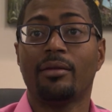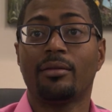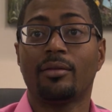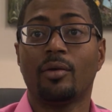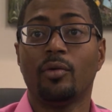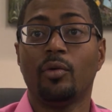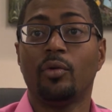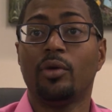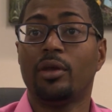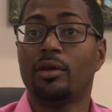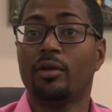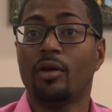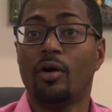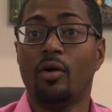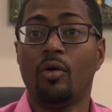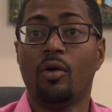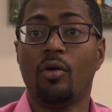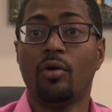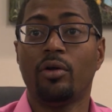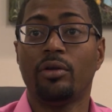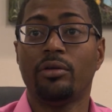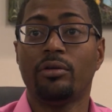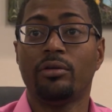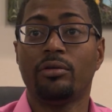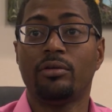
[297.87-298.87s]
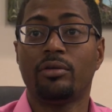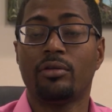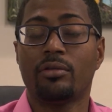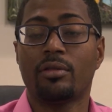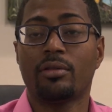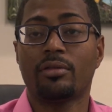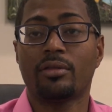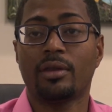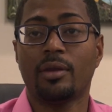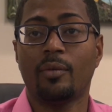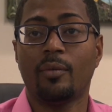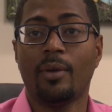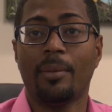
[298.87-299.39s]
So you can go on to the
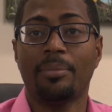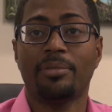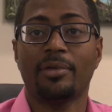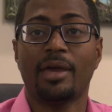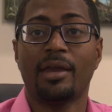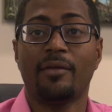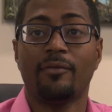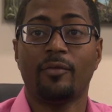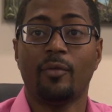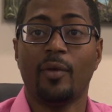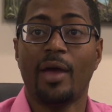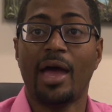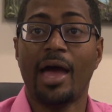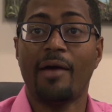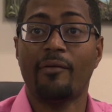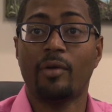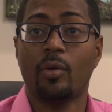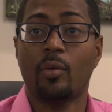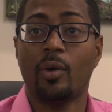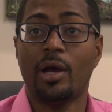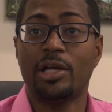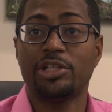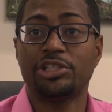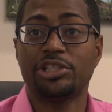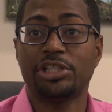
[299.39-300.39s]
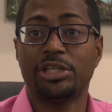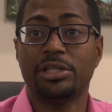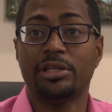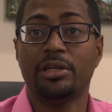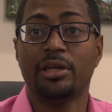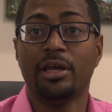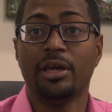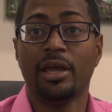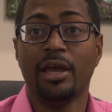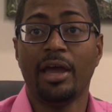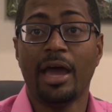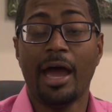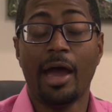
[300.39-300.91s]
city website if you have a question.
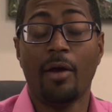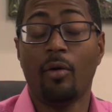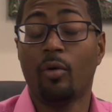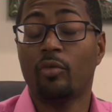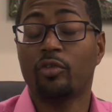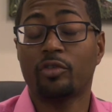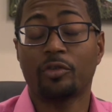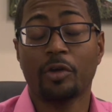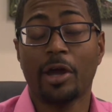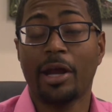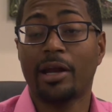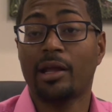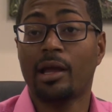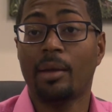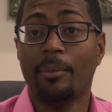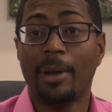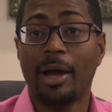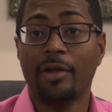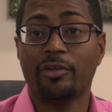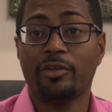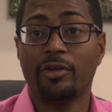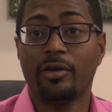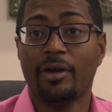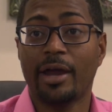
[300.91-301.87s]
I will try to come out to your